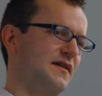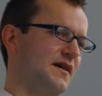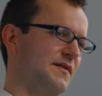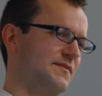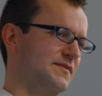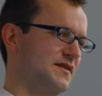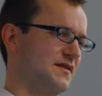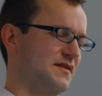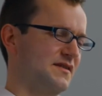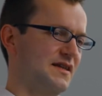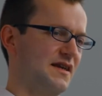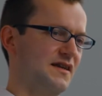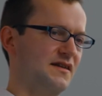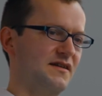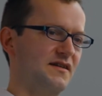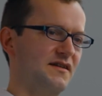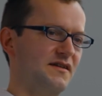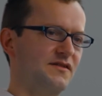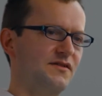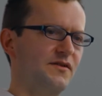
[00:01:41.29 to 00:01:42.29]
up to the
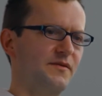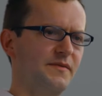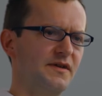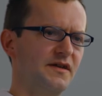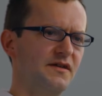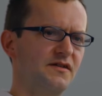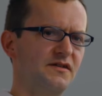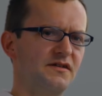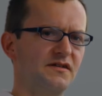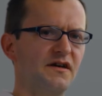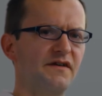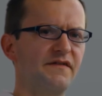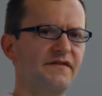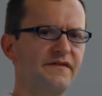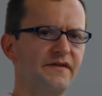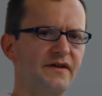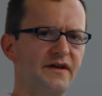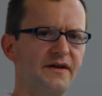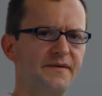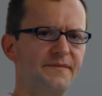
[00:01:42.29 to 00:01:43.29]
standard, it's not been good enough.